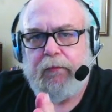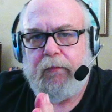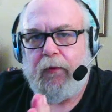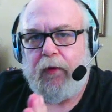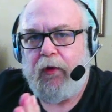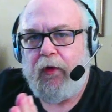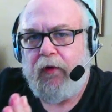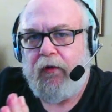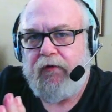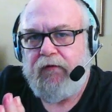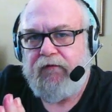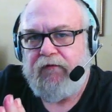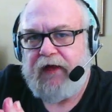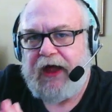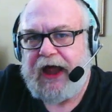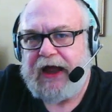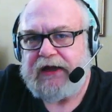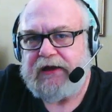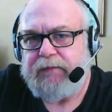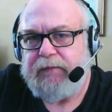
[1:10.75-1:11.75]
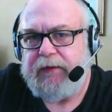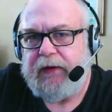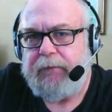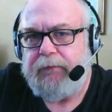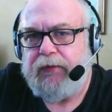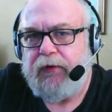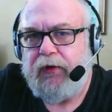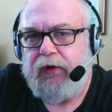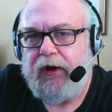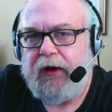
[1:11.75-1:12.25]
all that's been
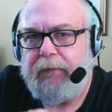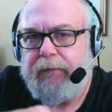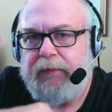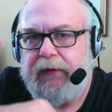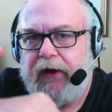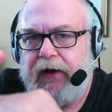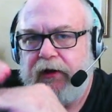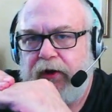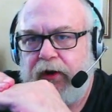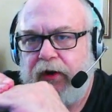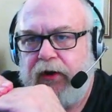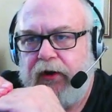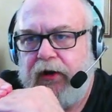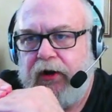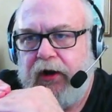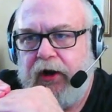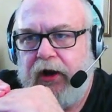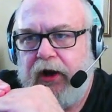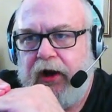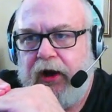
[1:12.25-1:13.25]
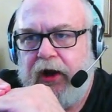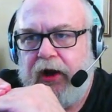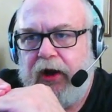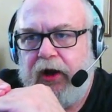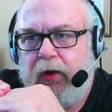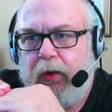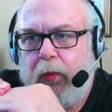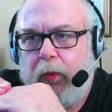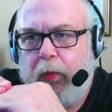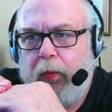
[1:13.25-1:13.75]
put up under
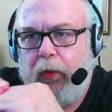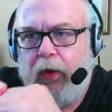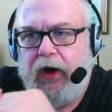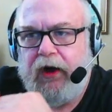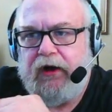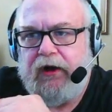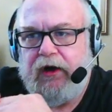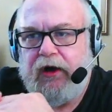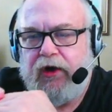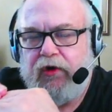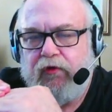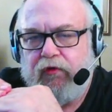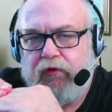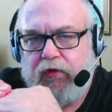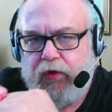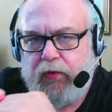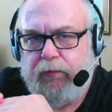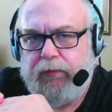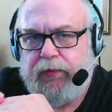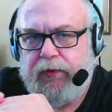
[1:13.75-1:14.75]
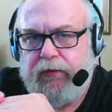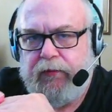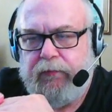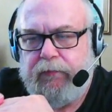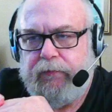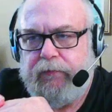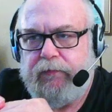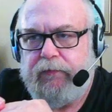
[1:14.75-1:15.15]
one group.